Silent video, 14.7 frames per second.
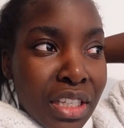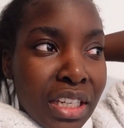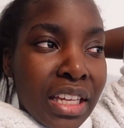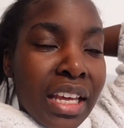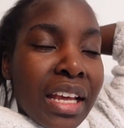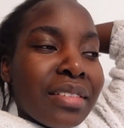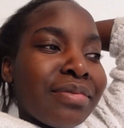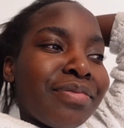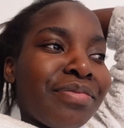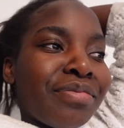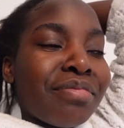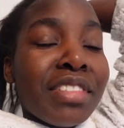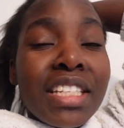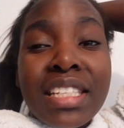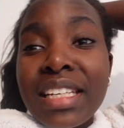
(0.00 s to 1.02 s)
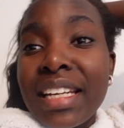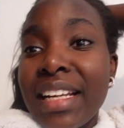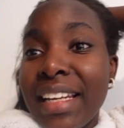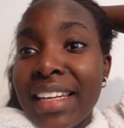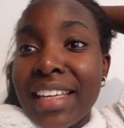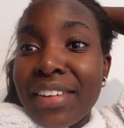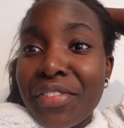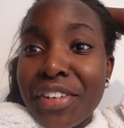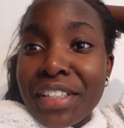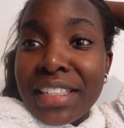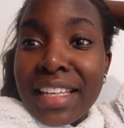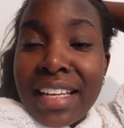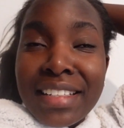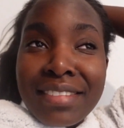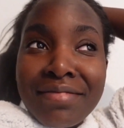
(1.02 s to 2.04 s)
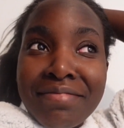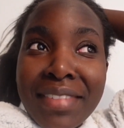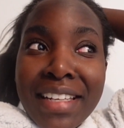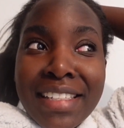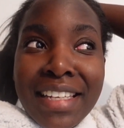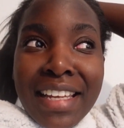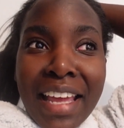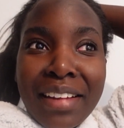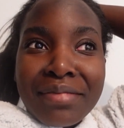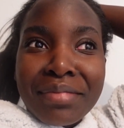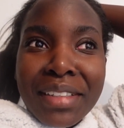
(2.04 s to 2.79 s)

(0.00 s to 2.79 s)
So yeah, just gonna clean it for it to get messy again,